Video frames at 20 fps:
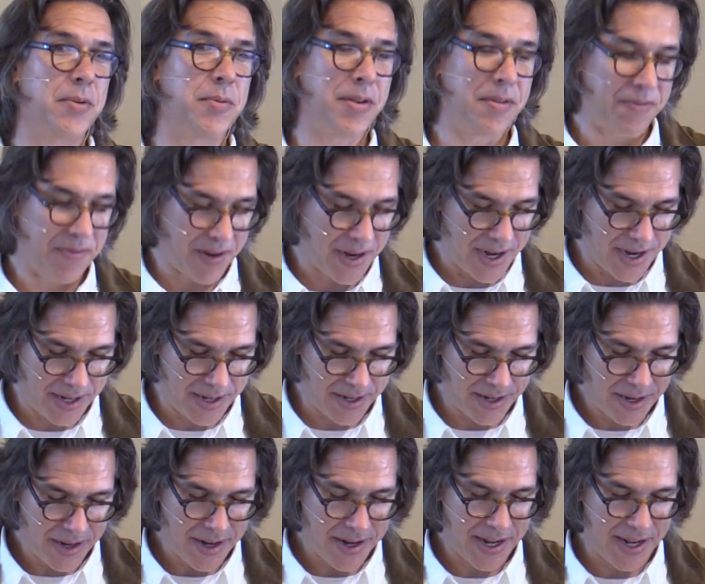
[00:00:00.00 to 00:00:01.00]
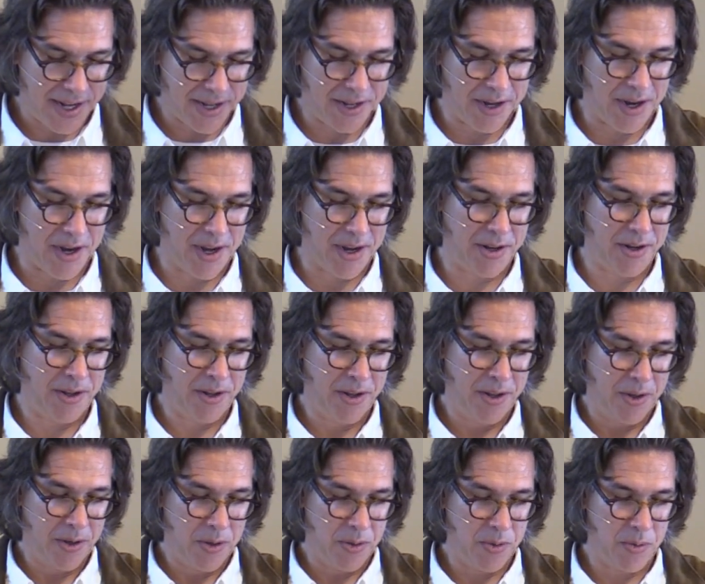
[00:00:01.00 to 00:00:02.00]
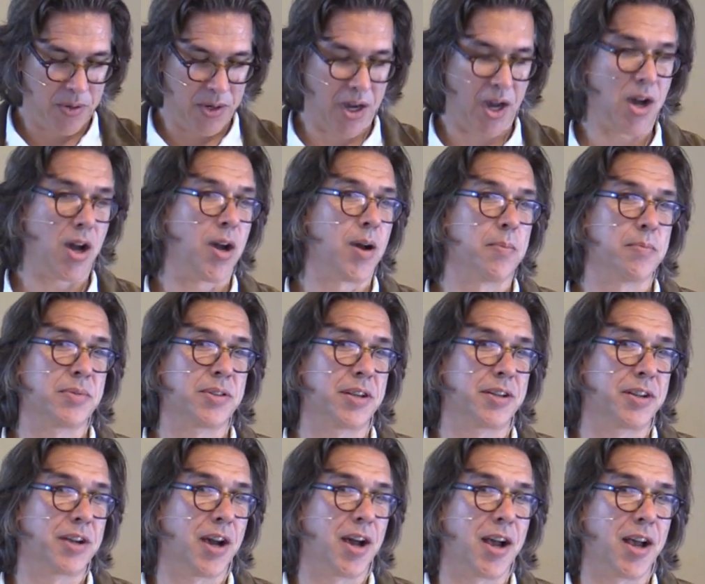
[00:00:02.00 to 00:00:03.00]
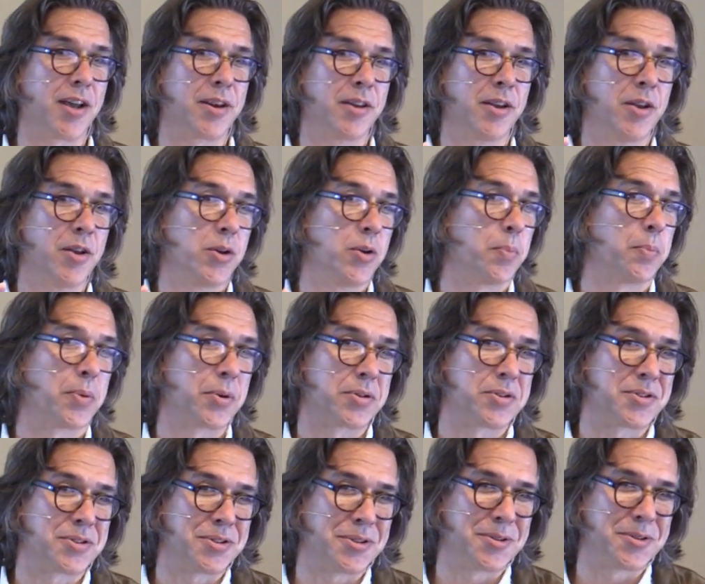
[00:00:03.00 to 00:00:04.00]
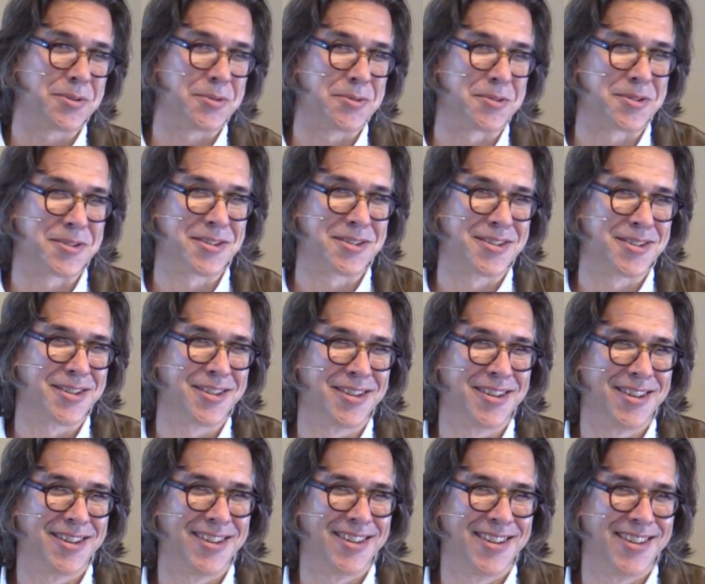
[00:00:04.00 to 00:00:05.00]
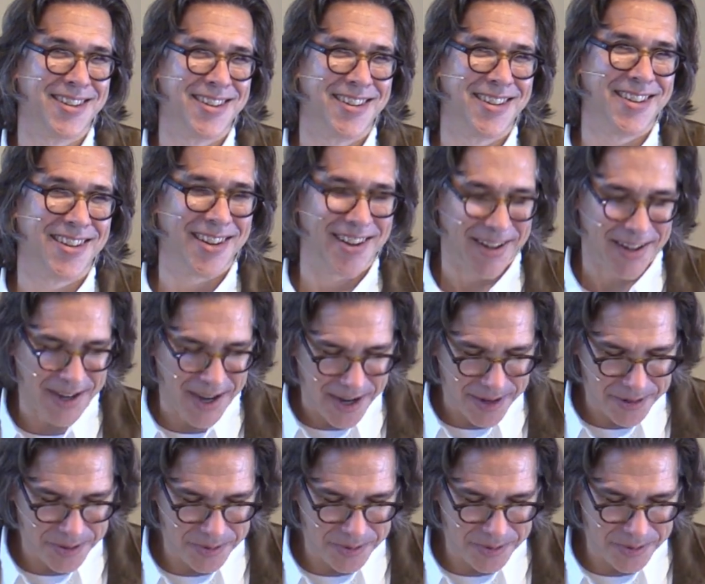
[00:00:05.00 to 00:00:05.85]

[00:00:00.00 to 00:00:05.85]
We find a God who comes, a God who pursues, a God who